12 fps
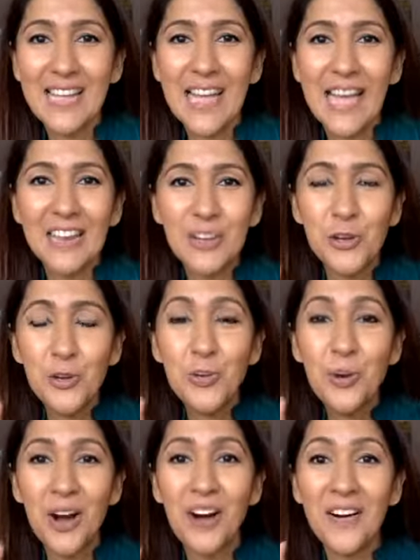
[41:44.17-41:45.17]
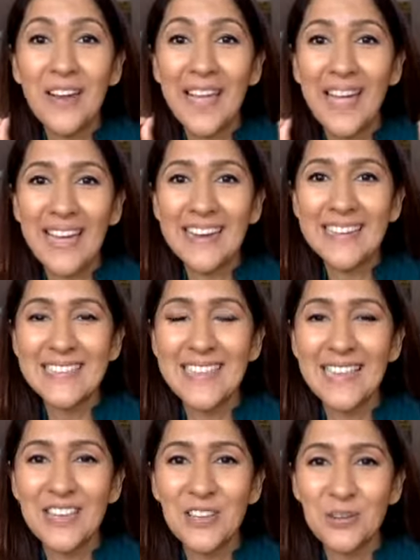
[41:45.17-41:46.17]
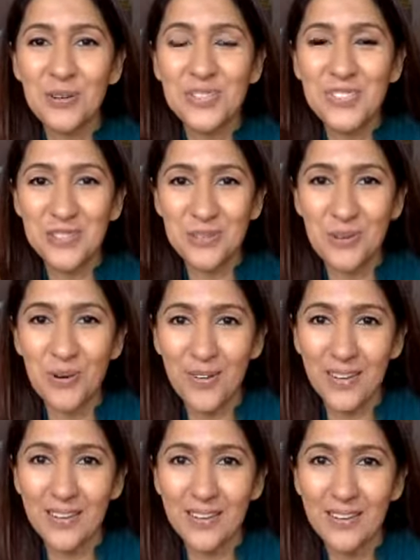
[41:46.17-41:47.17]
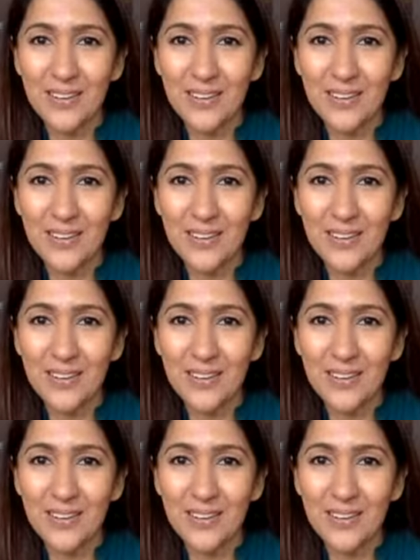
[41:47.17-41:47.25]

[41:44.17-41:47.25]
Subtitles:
And you are editing your story.